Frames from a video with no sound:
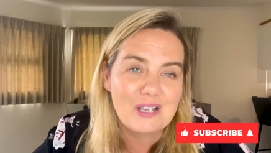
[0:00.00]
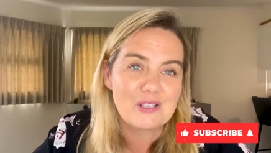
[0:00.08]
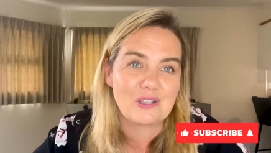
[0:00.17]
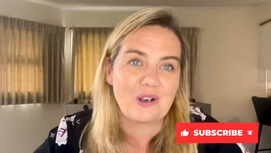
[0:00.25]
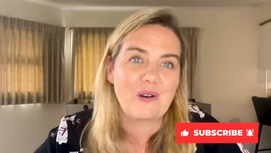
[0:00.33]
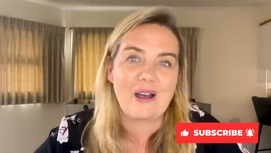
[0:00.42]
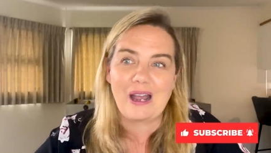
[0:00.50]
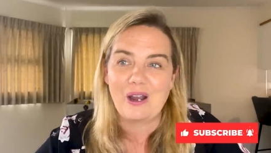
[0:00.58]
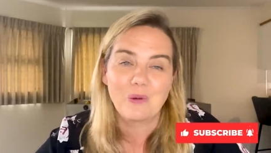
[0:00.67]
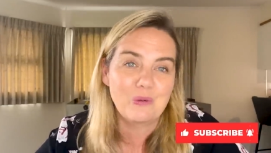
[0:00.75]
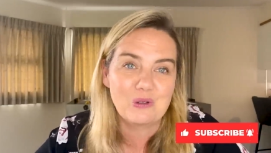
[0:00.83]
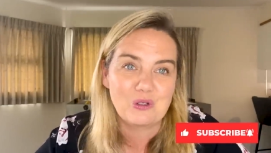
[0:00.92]
So I
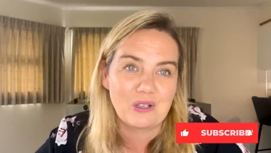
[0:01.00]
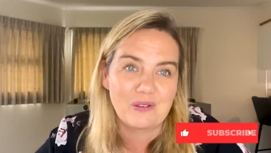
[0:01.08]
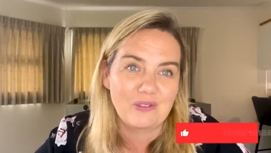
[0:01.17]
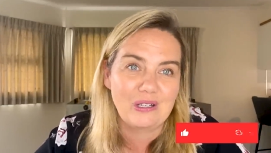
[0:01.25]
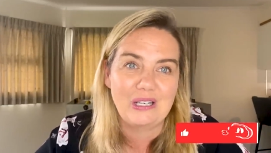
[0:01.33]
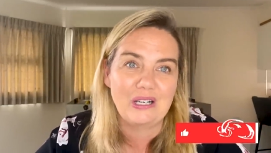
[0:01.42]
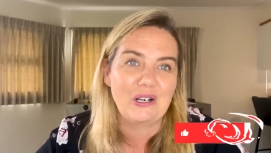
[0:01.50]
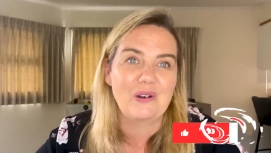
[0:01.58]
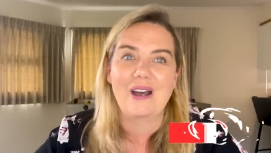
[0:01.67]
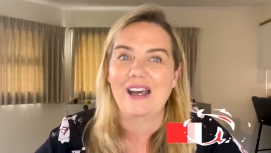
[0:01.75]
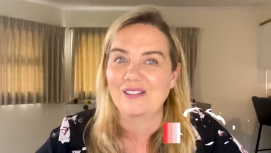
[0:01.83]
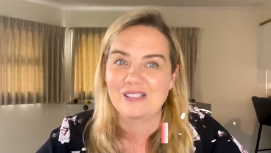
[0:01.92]
hope you enjoyed the
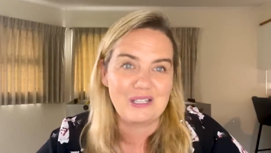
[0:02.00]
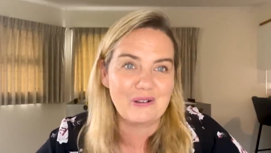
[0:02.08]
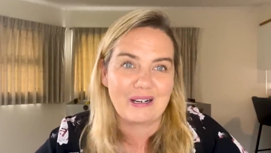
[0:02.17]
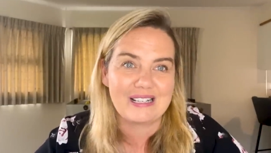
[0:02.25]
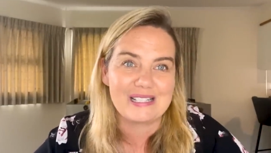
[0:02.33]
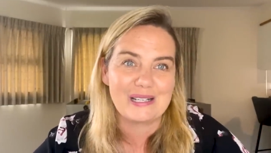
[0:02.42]
video. I'll see you guys